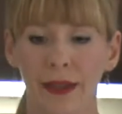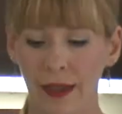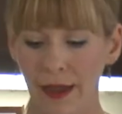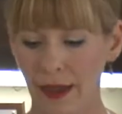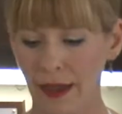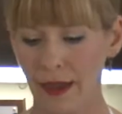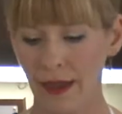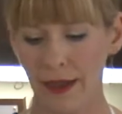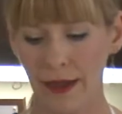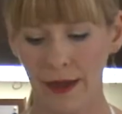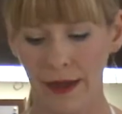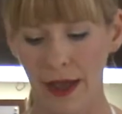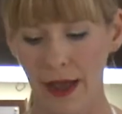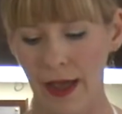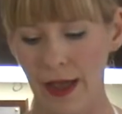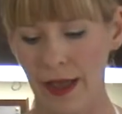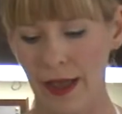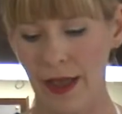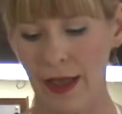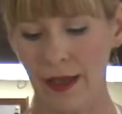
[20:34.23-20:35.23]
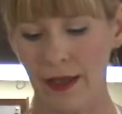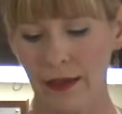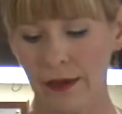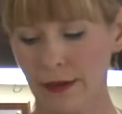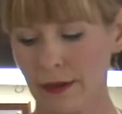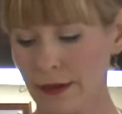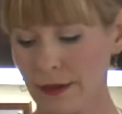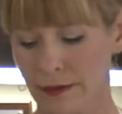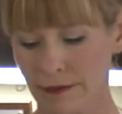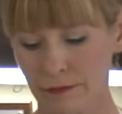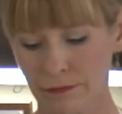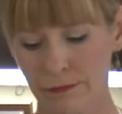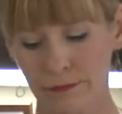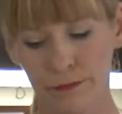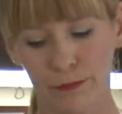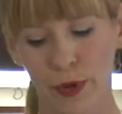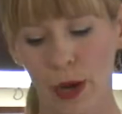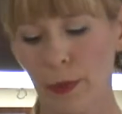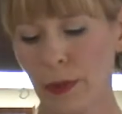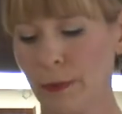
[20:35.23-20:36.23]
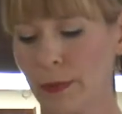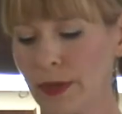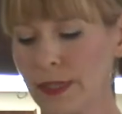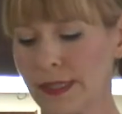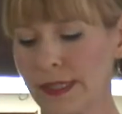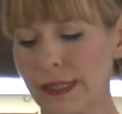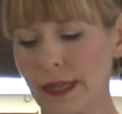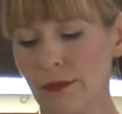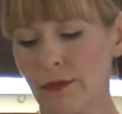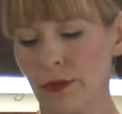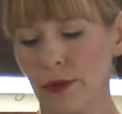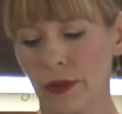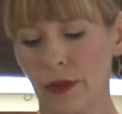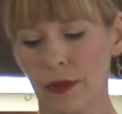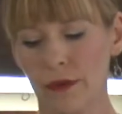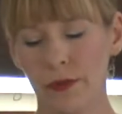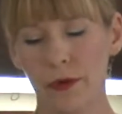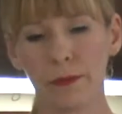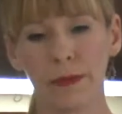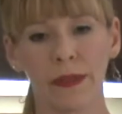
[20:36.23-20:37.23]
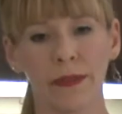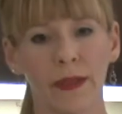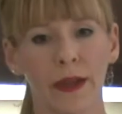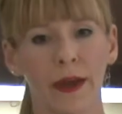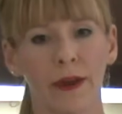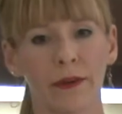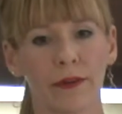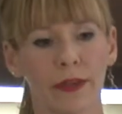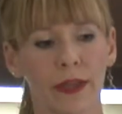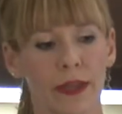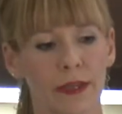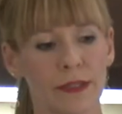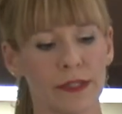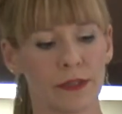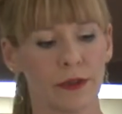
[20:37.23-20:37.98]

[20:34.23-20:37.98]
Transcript: and I can probably put several of them in there, okay?